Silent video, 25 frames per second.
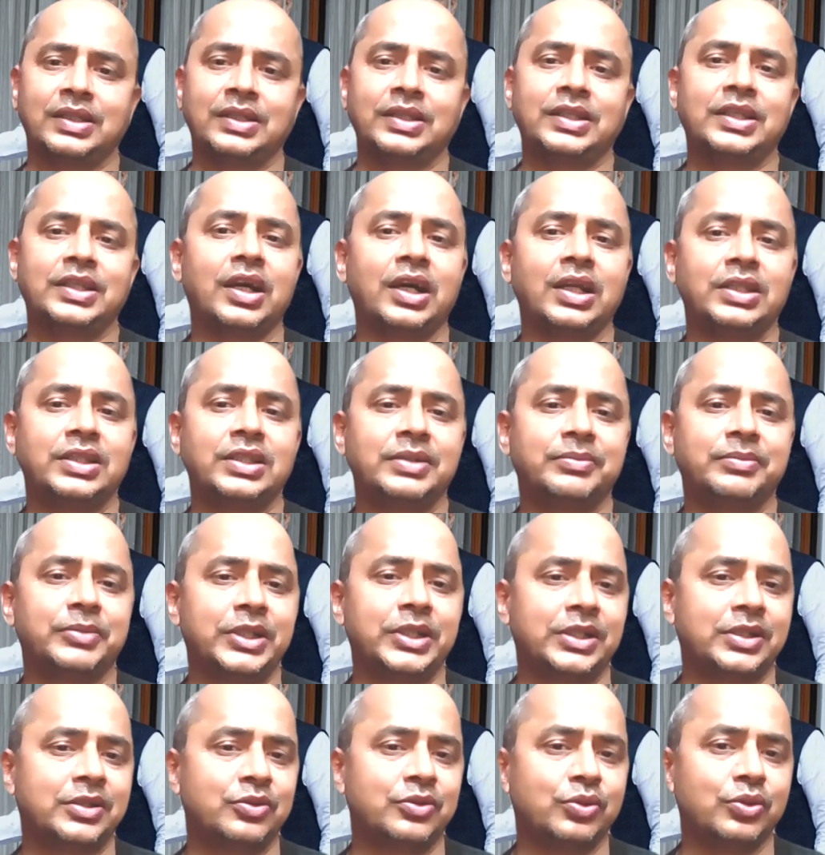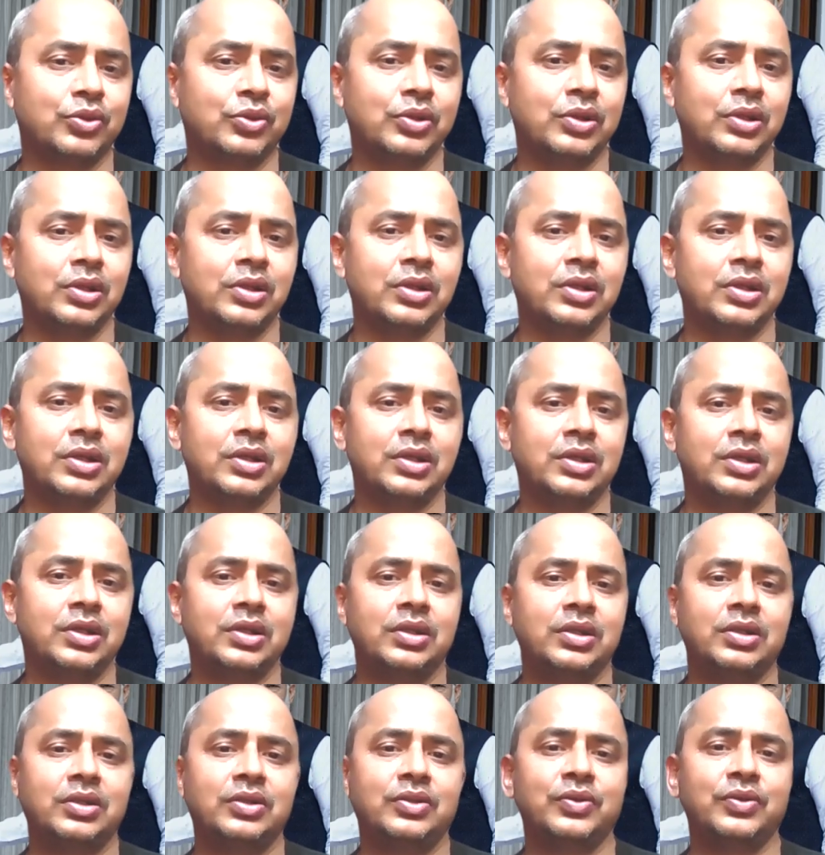The ultimate goal,
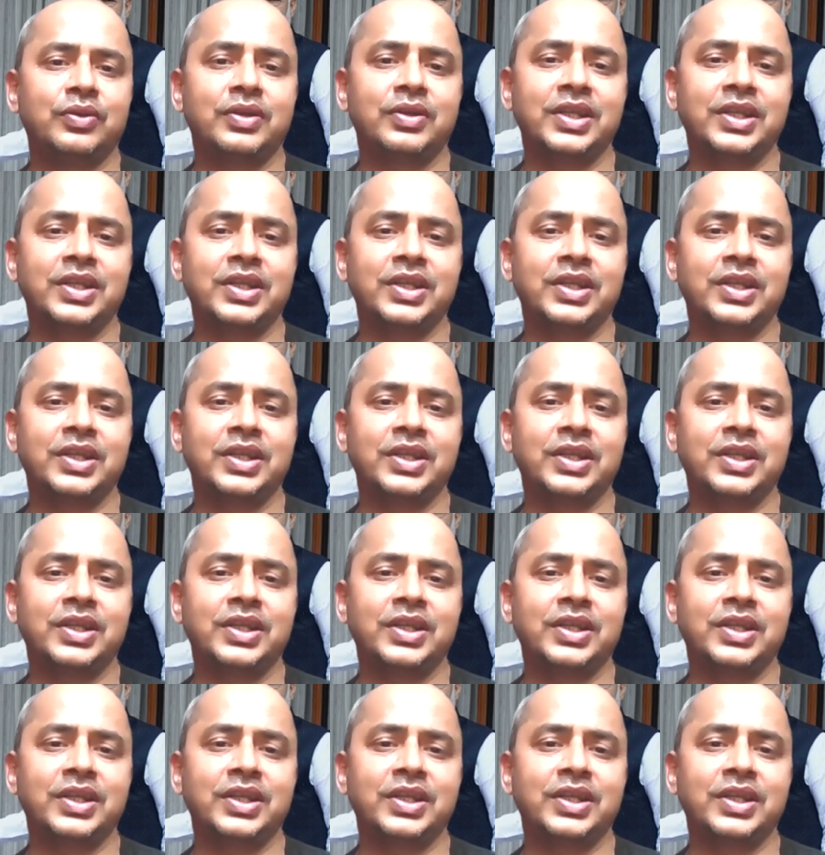to